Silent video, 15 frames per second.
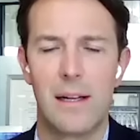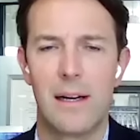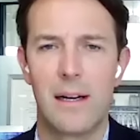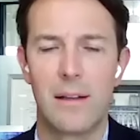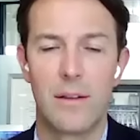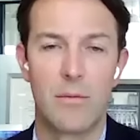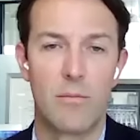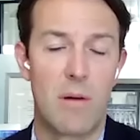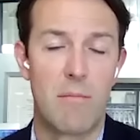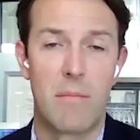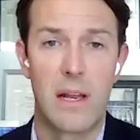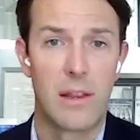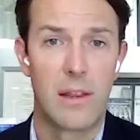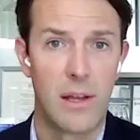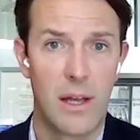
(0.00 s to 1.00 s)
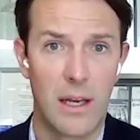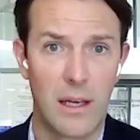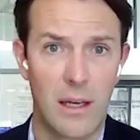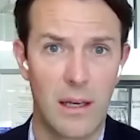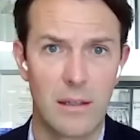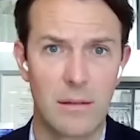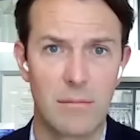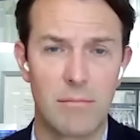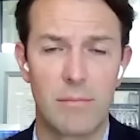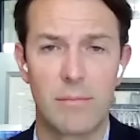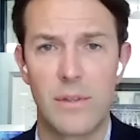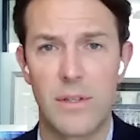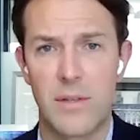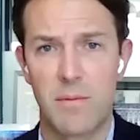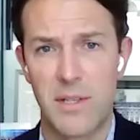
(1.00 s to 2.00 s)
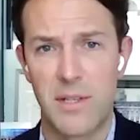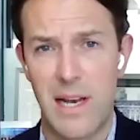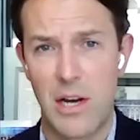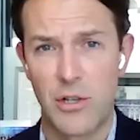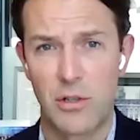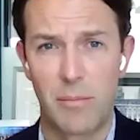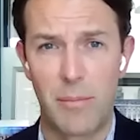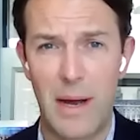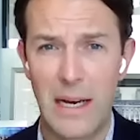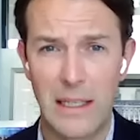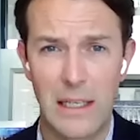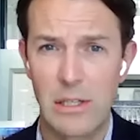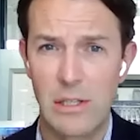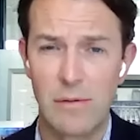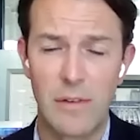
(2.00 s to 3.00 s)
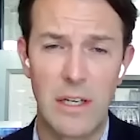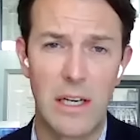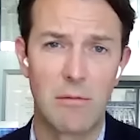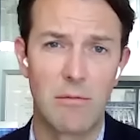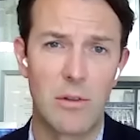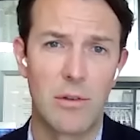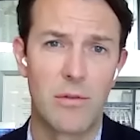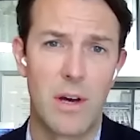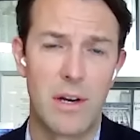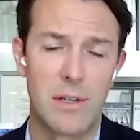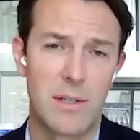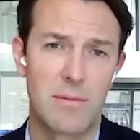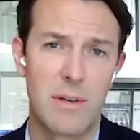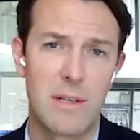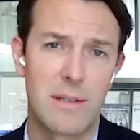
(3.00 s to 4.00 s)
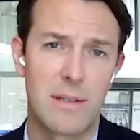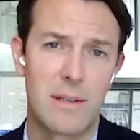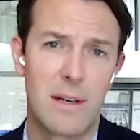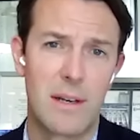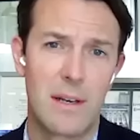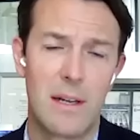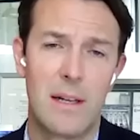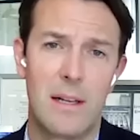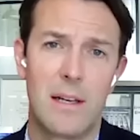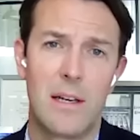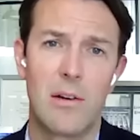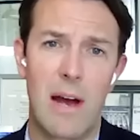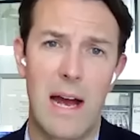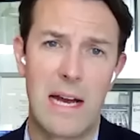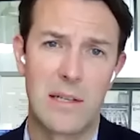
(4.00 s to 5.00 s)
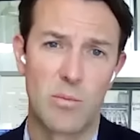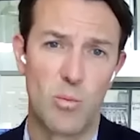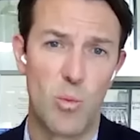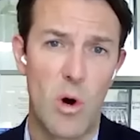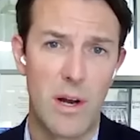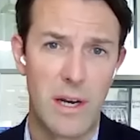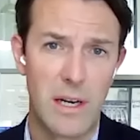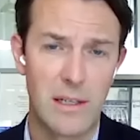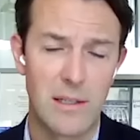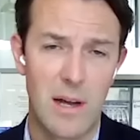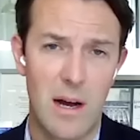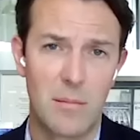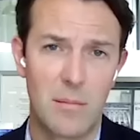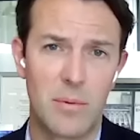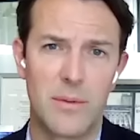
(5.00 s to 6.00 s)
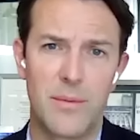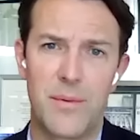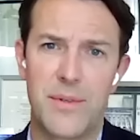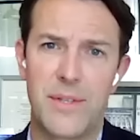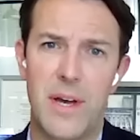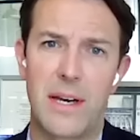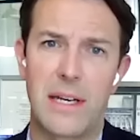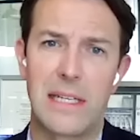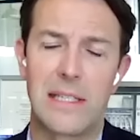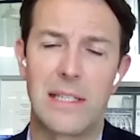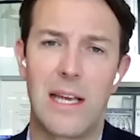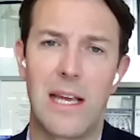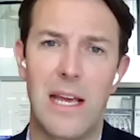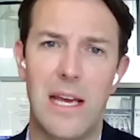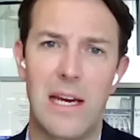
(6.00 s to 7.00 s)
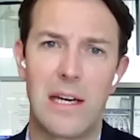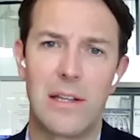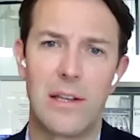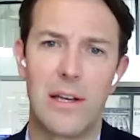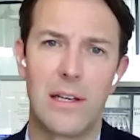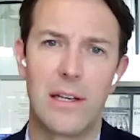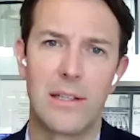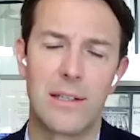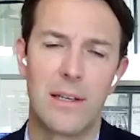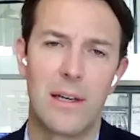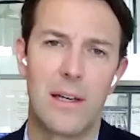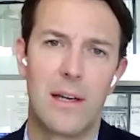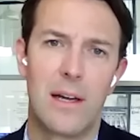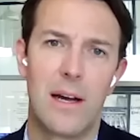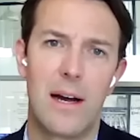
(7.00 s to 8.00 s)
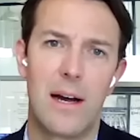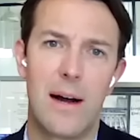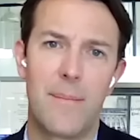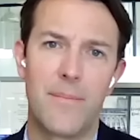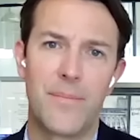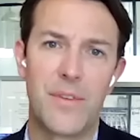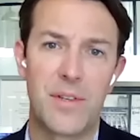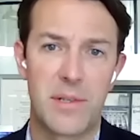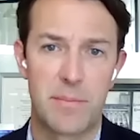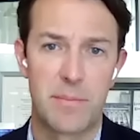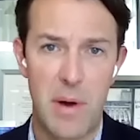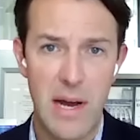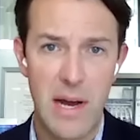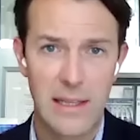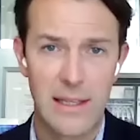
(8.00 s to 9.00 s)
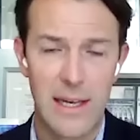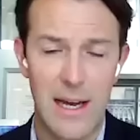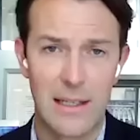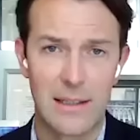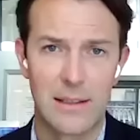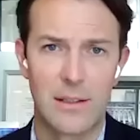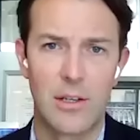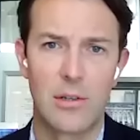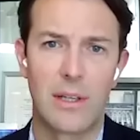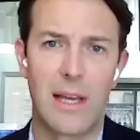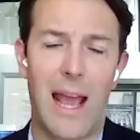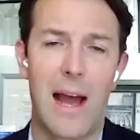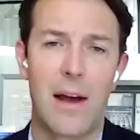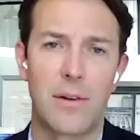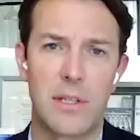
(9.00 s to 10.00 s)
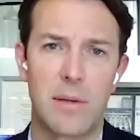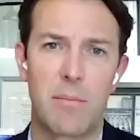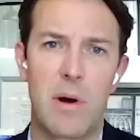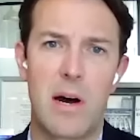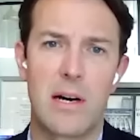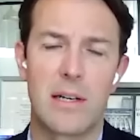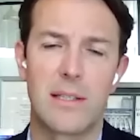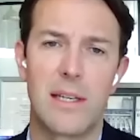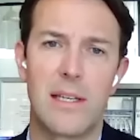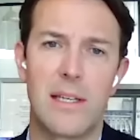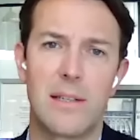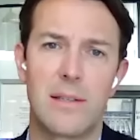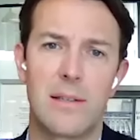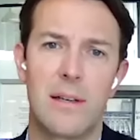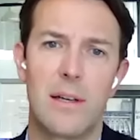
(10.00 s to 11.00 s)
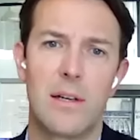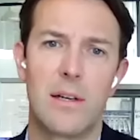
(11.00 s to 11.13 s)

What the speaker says: one might think. And the Swiss National Bank intervening with Credit Suisse, you know, as one example, we're starting to hear that despite that, you know, counterparties